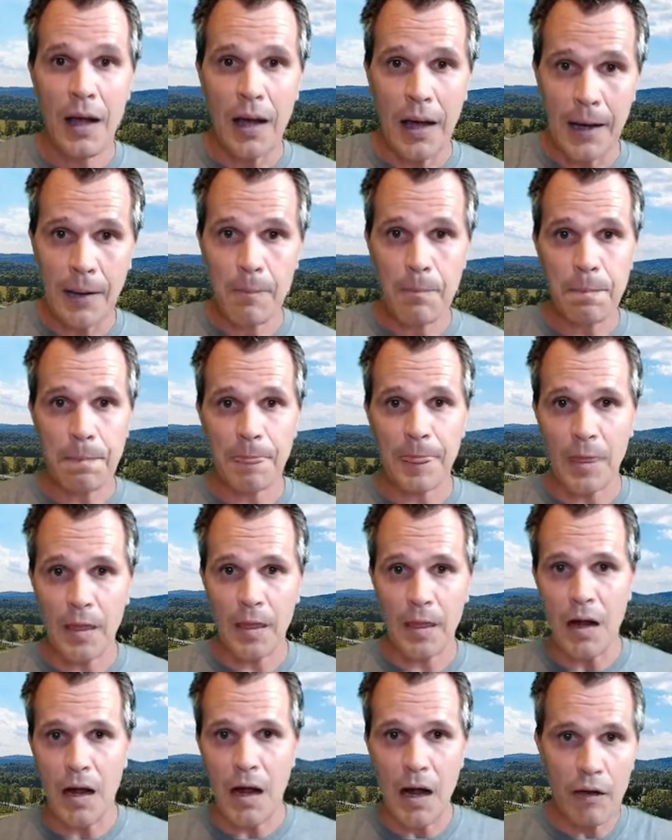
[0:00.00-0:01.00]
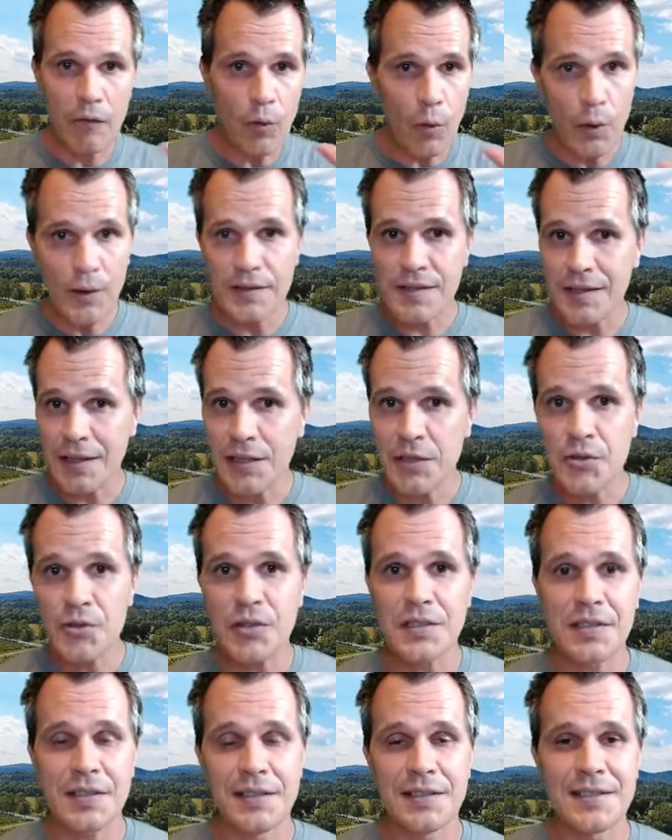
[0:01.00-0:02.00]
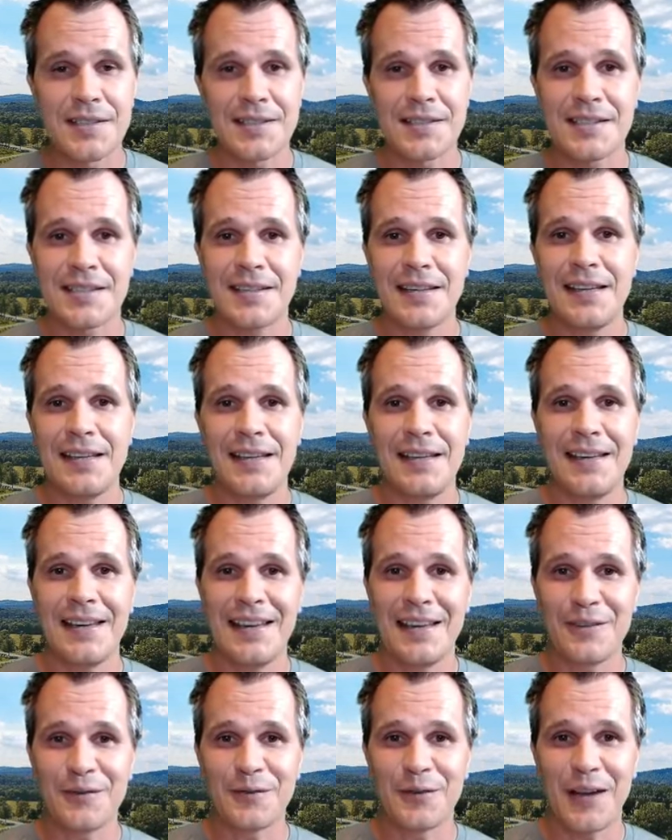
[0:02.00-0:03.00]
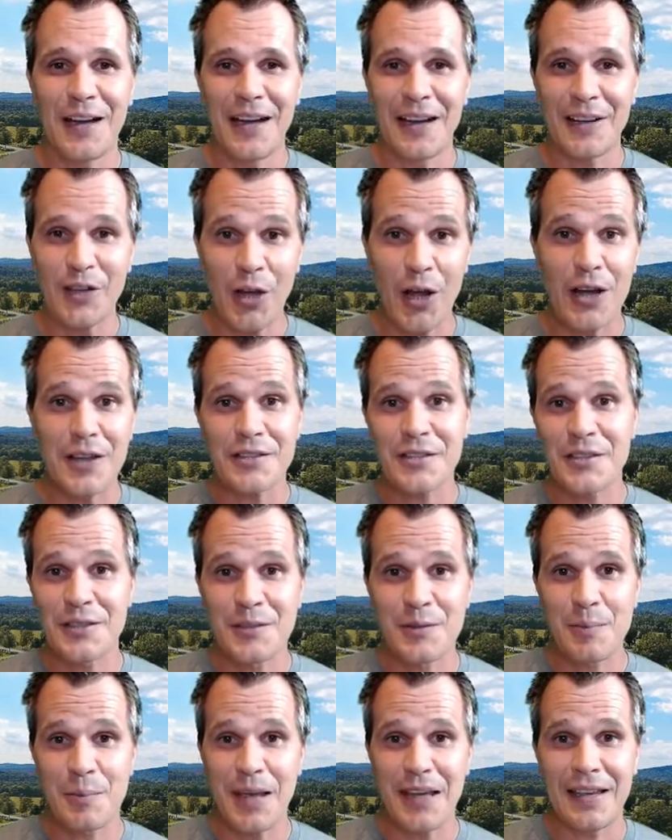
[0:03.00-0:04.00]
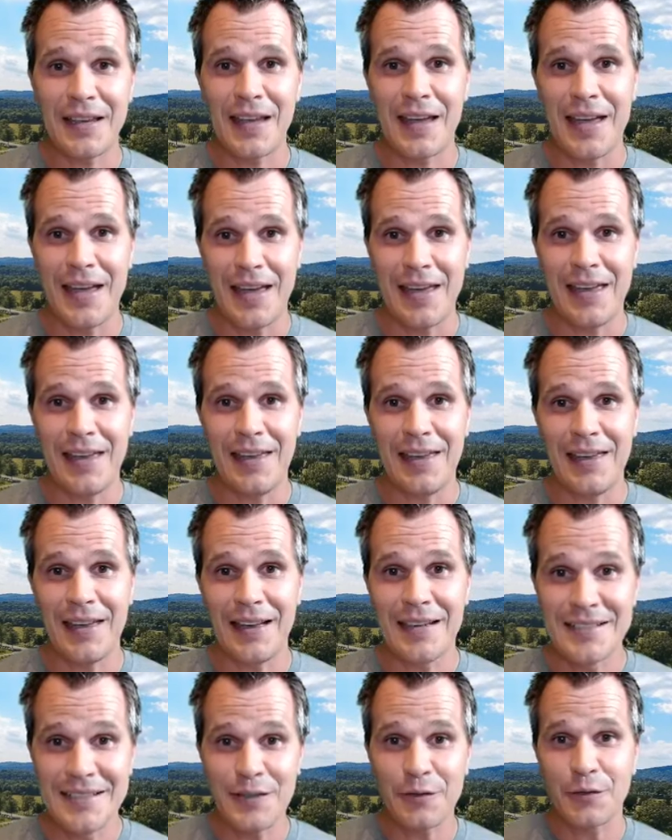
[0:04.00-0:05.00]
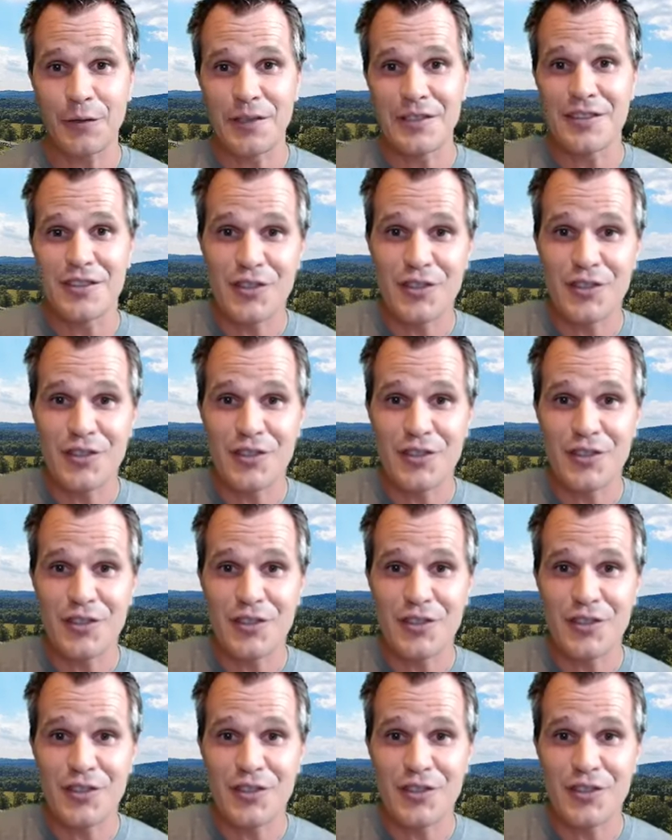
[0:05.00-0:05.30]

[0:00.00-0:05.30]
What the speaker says: I'm always interested to see if glasses make a difference.